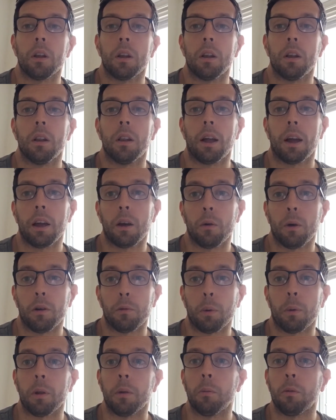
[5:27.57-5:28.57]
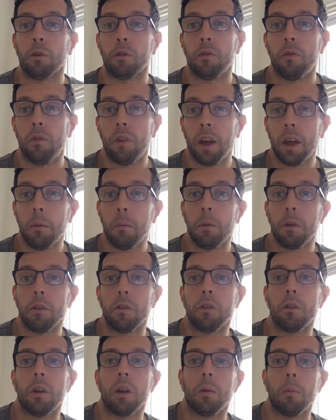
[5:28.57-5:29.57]
Likewise, probably the most
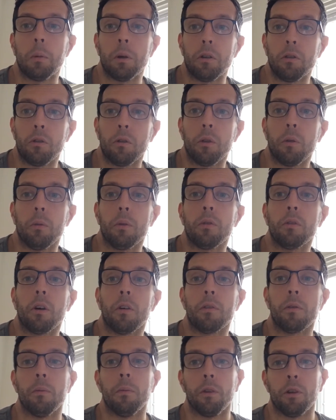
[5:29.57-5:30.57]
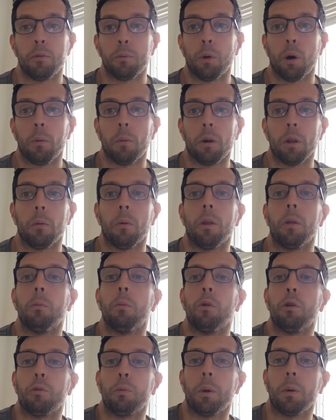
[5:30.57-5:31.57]
famous image that we've got from this poem, or the one that
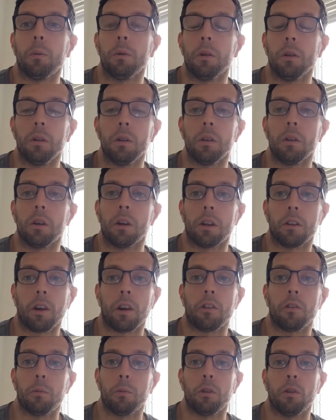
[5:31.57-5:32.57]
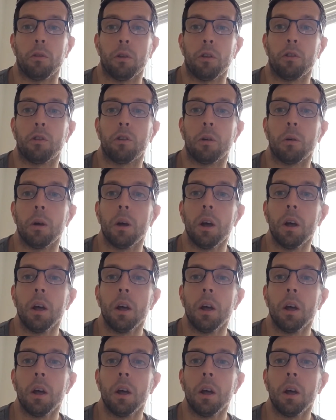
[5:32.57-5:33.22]
most people attach themselves onto,